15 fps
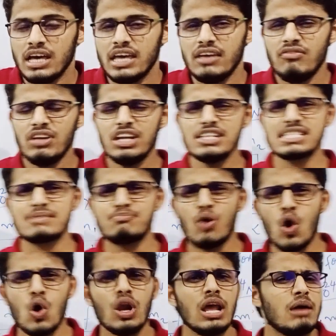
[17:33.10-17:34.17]
Even a
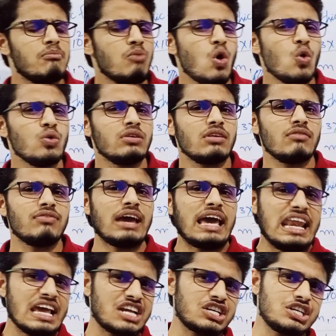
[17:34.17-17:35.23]
small amount of
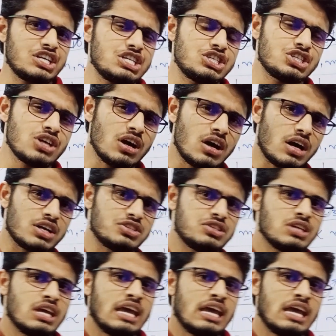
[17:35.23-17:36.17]
electric charge